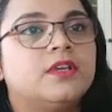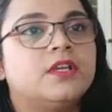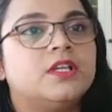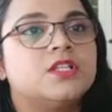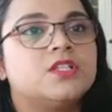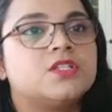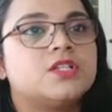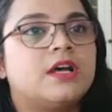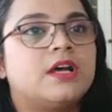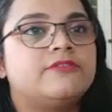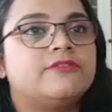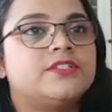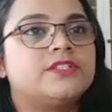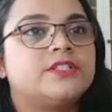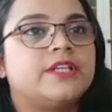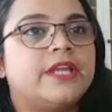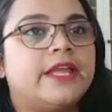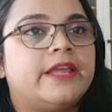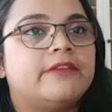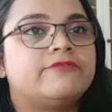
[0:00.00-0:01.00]
So
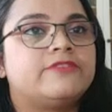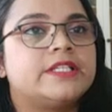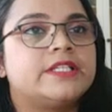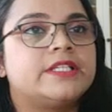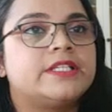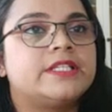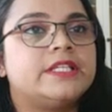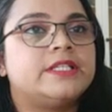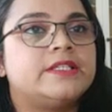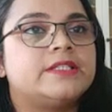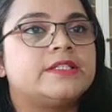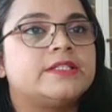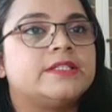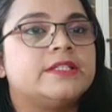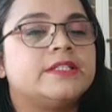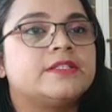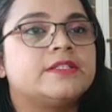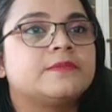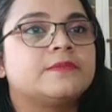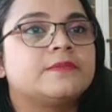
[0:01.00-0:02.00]
after f takes
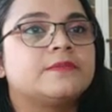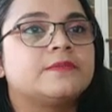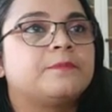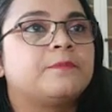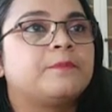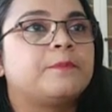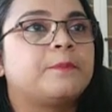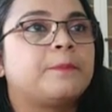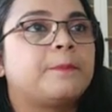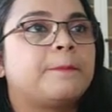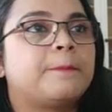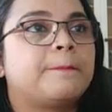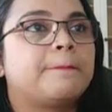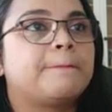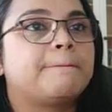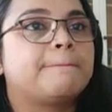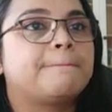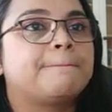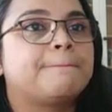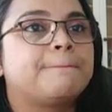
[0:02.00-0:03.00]
e6,
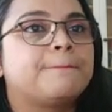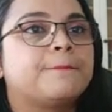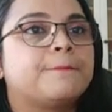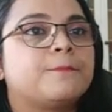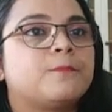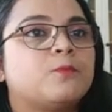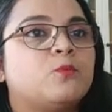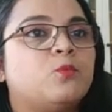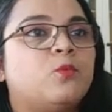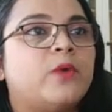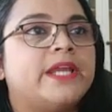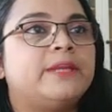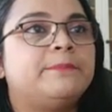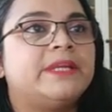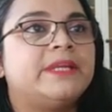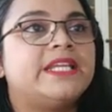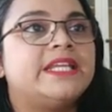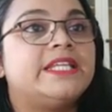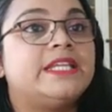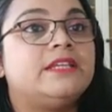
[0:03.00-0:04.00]
white
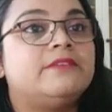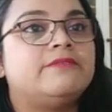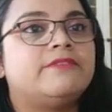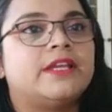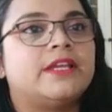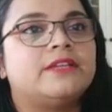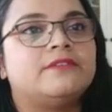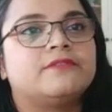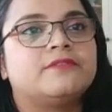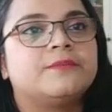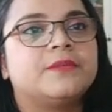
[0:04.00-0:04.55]
played e5.